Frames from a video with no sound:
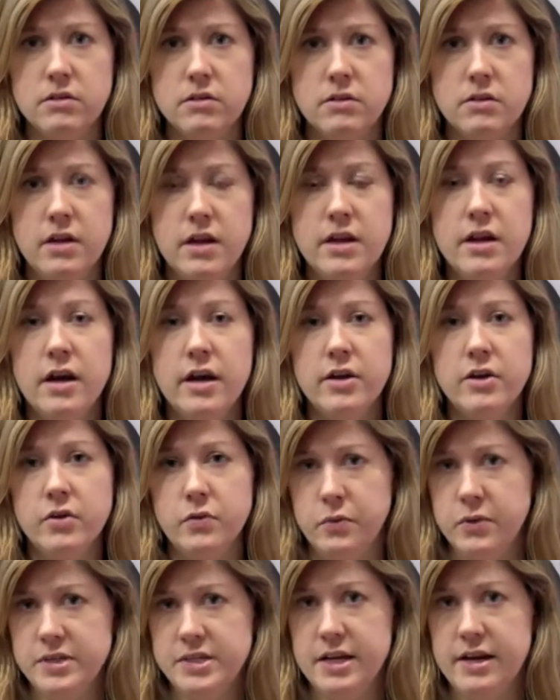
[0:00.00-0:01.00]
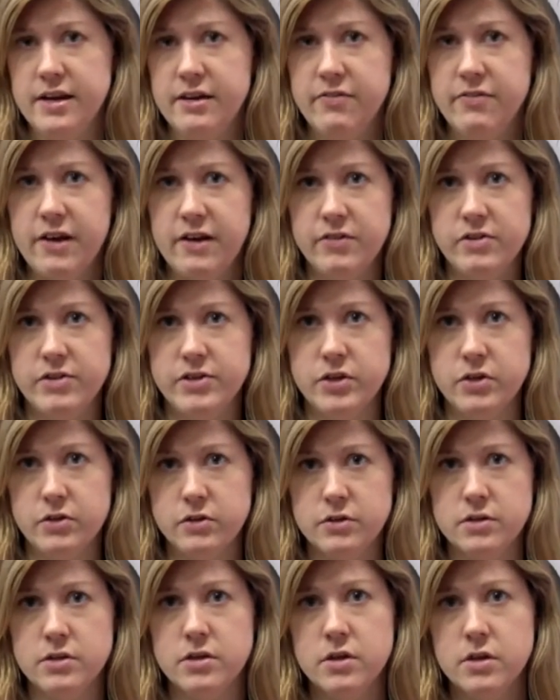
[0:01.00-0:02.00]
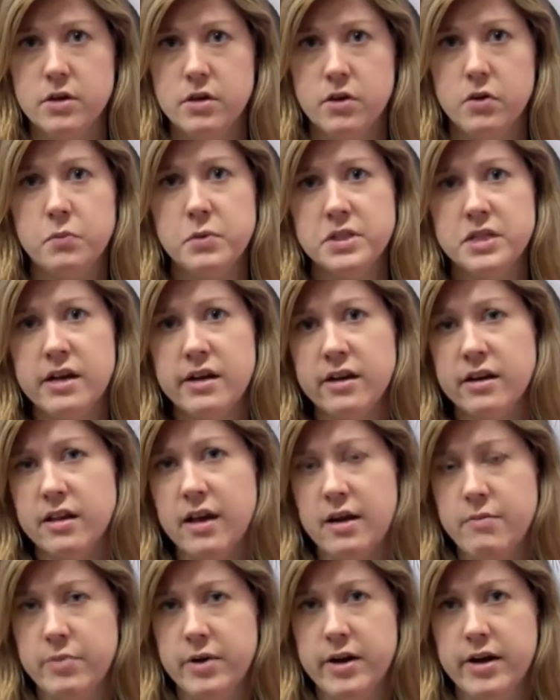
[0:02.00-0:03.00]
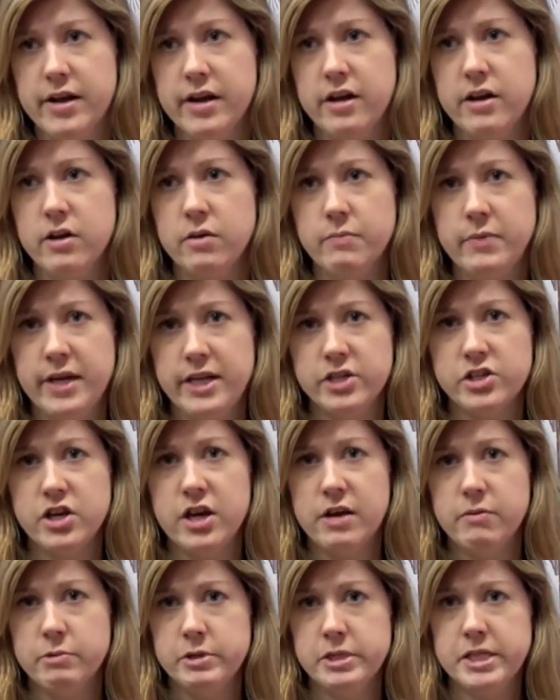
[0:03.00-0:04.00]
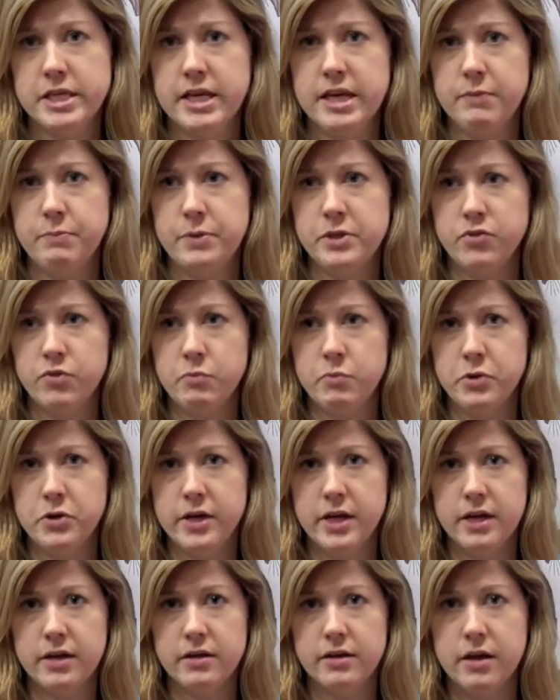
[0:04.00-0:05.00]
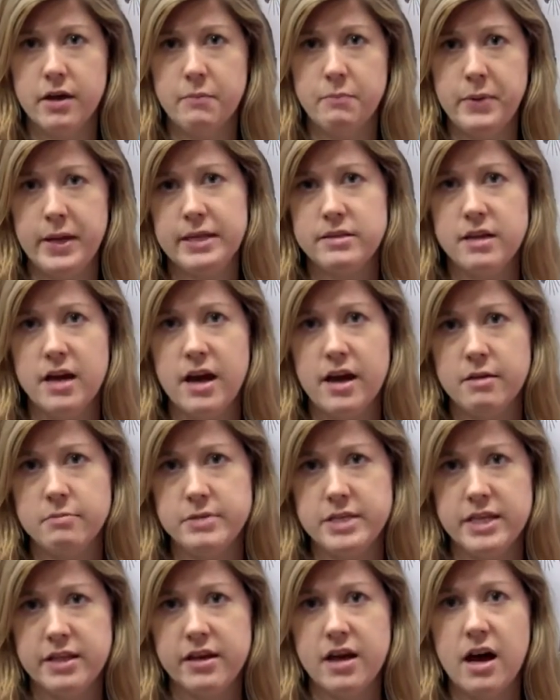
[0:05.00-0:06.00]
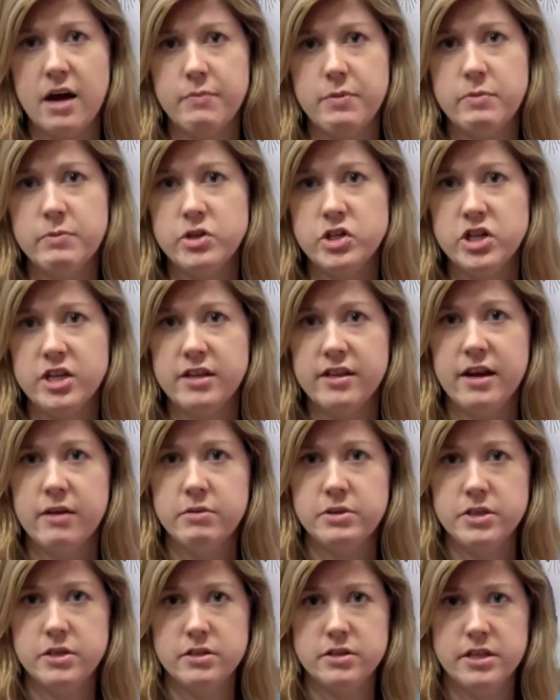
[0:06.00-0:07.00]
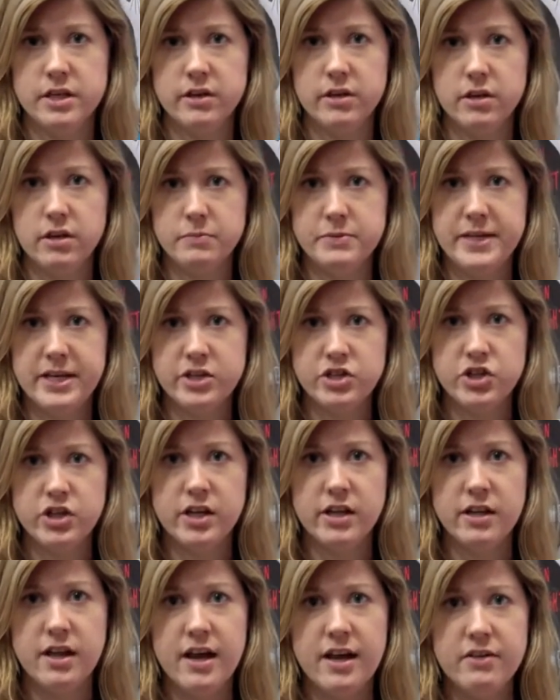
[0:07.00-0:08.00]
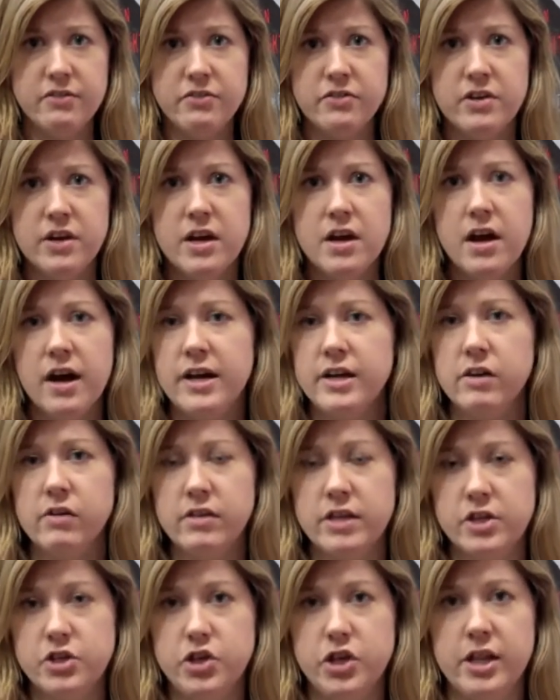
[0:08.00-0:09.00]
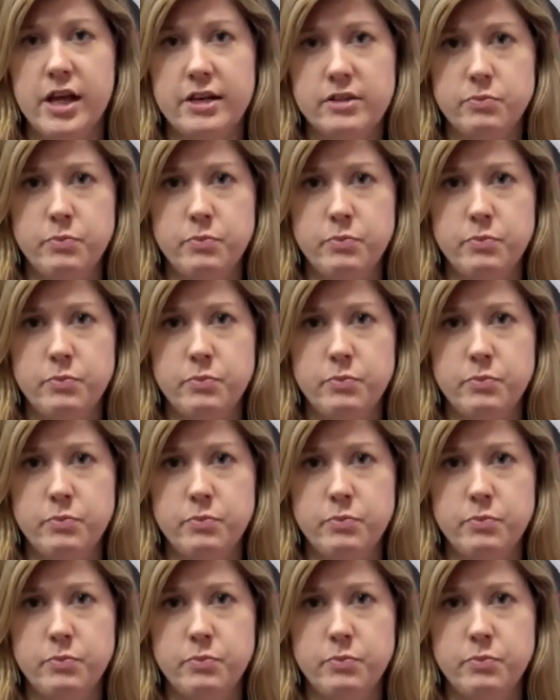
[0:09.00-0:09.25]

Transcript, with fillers: a nun who was ninety-five years old, who was not a librarian, and her main job was to keep us from putting bent dimes in the copy machine. That was her single obsession in life. I don't think she liked